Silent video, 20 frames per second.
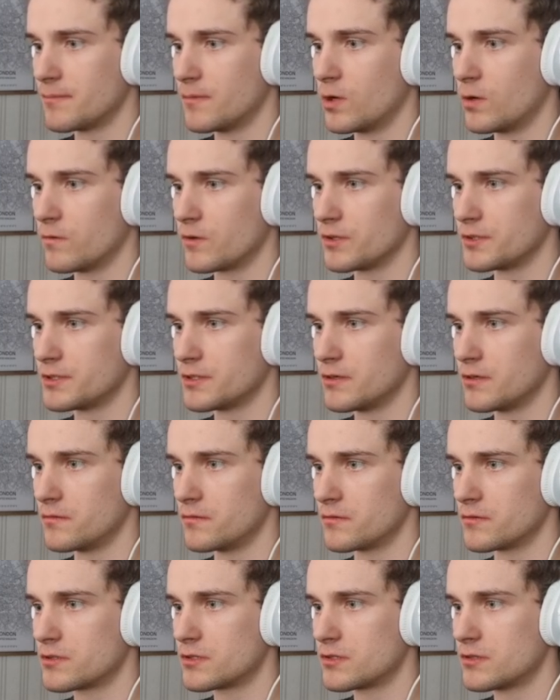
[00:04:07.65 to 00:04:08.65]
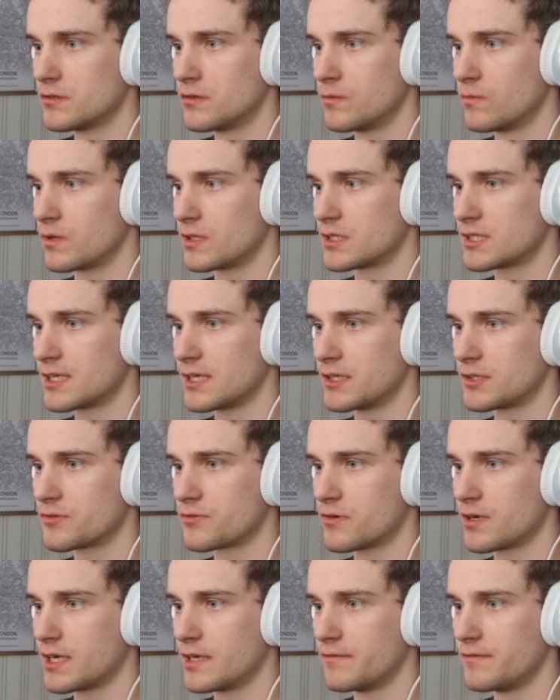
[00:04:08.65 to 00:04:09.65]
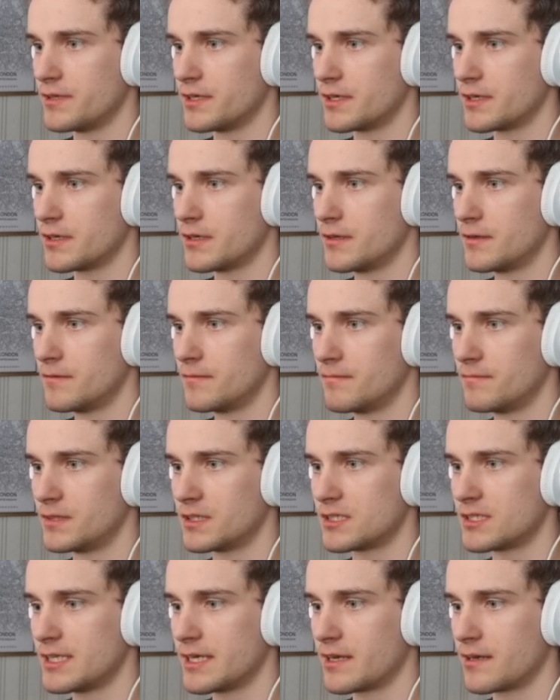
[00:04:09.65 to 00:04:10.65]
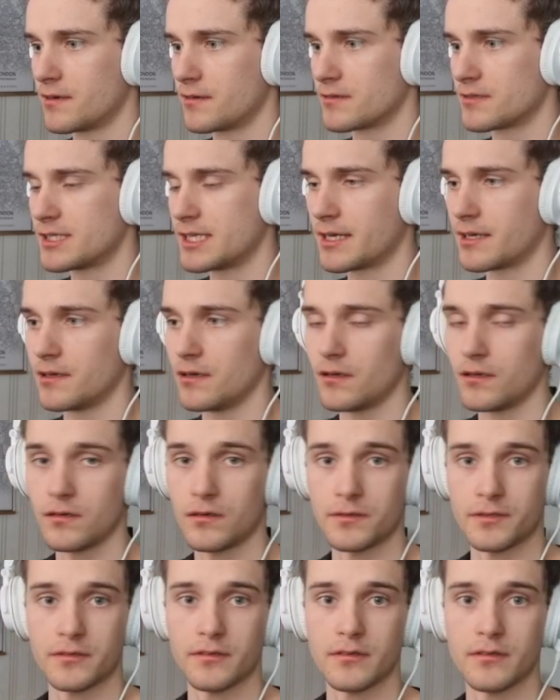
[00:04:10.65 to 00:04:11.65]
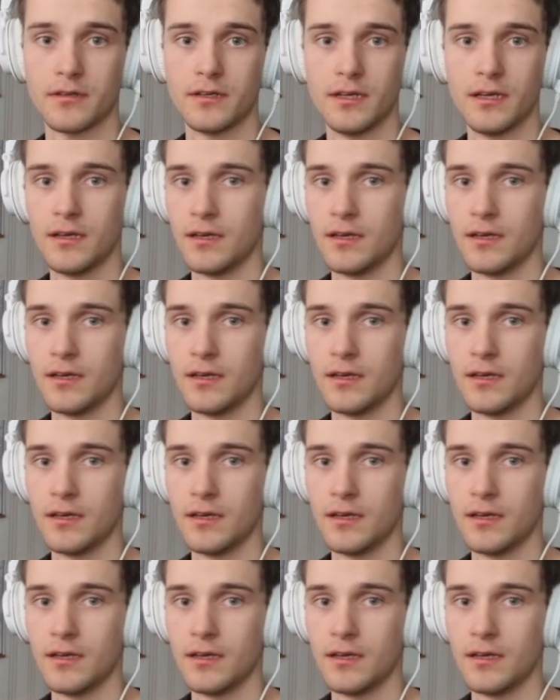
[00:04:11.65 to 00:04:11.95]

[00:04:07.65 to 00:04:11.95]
overtones once I drive the signal hotter